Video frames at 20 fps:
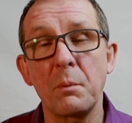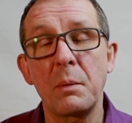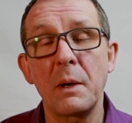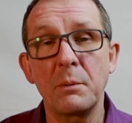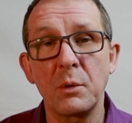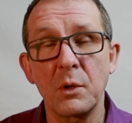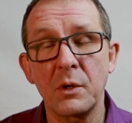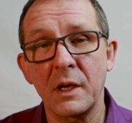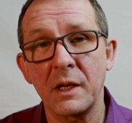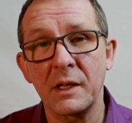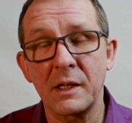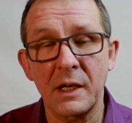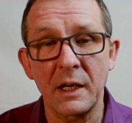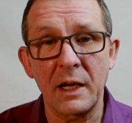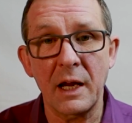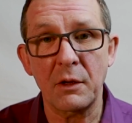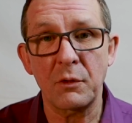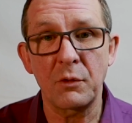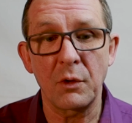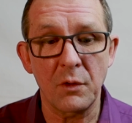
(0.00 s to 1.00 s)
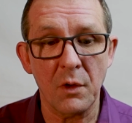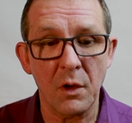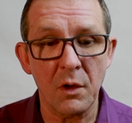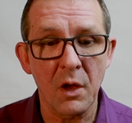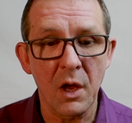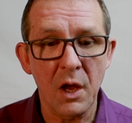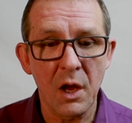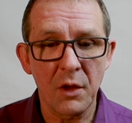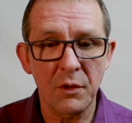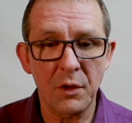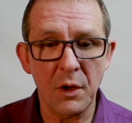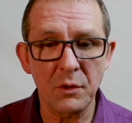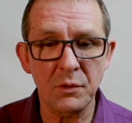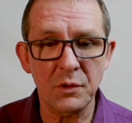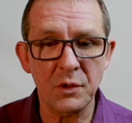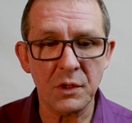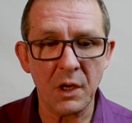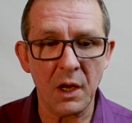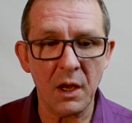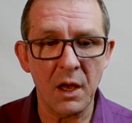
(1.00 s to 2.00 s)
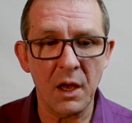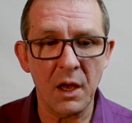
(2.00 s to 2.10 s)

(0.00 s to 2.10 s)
people could connect through those